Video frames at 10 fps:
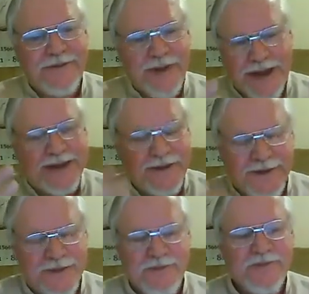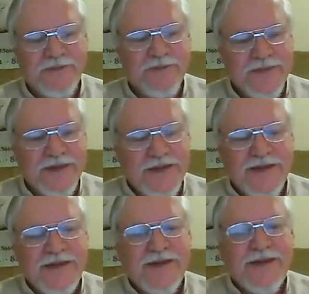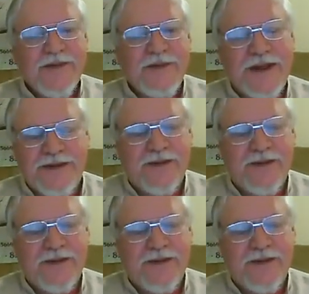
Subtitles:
we had to do. We had to